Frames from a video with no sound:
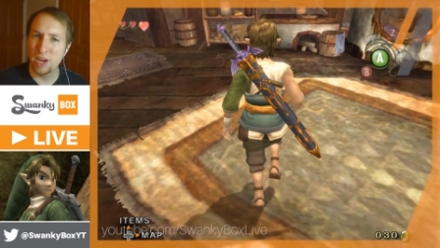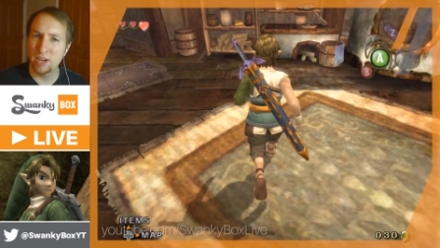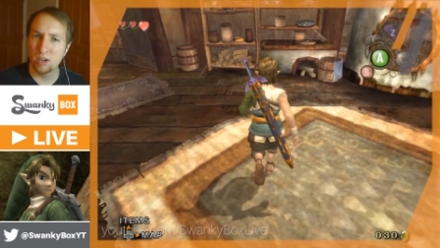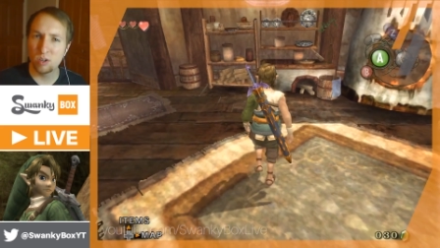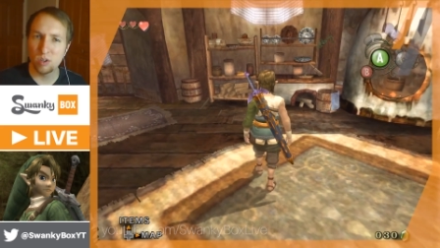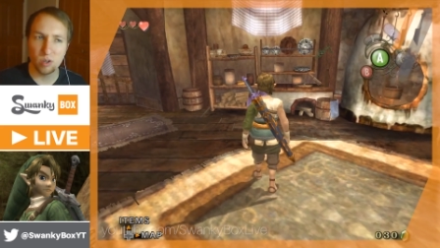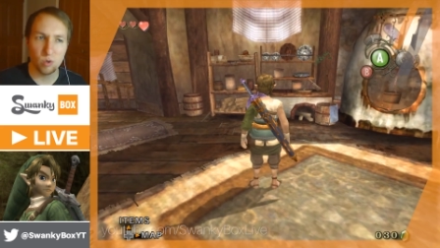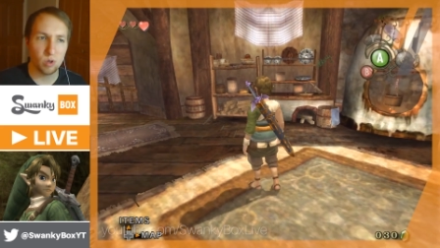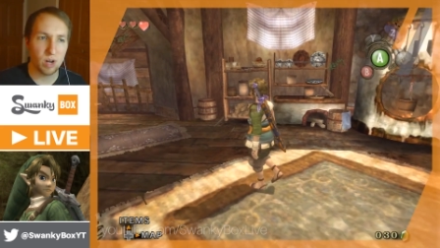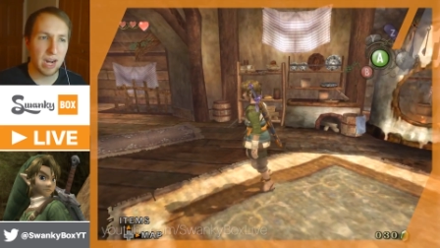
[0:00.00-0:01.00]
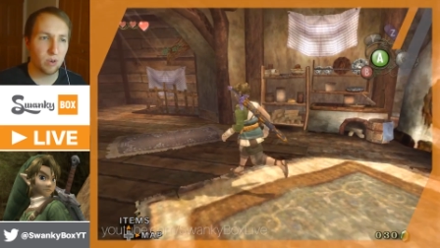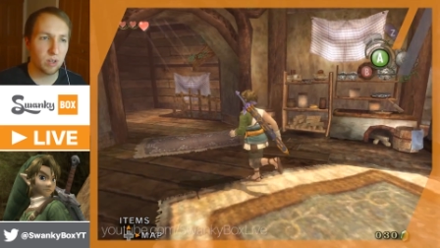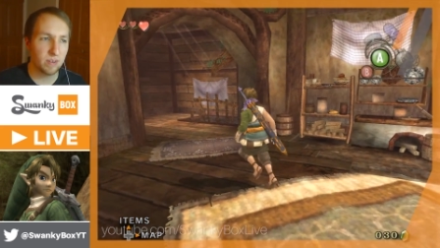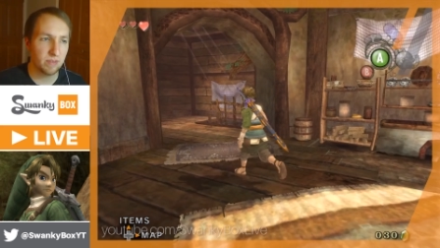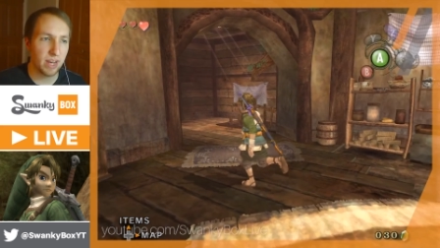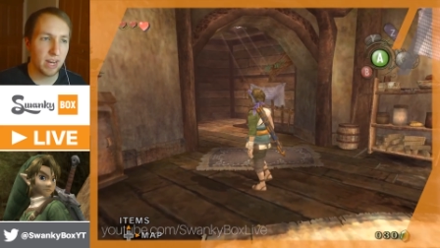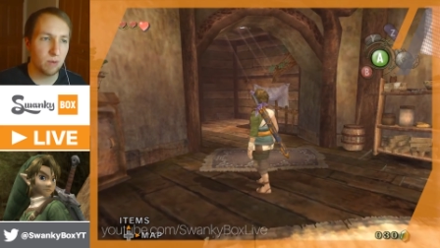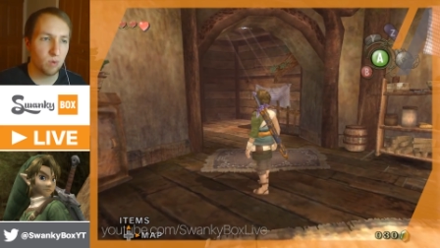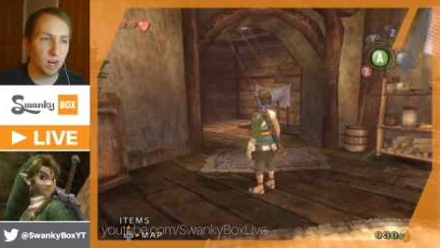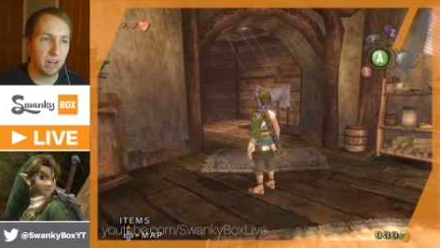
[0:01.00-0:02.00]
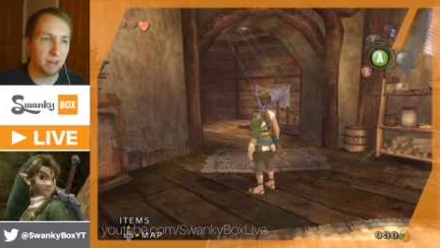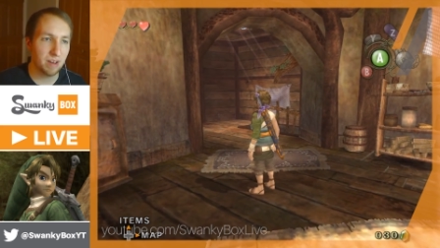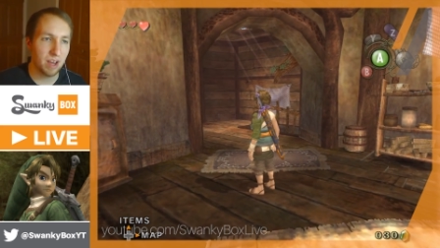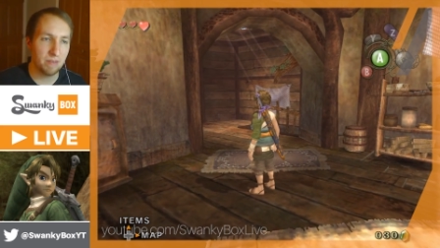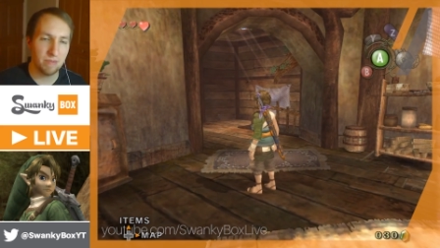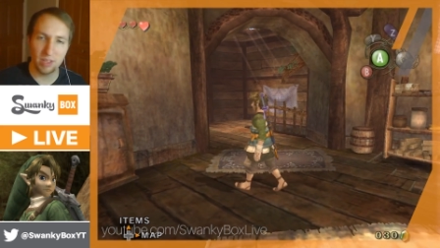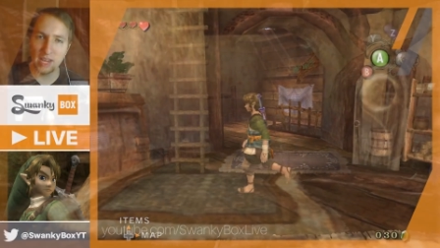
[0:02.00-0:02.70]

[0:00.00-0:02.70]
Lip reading: Waker or Ocarina of Time where I felt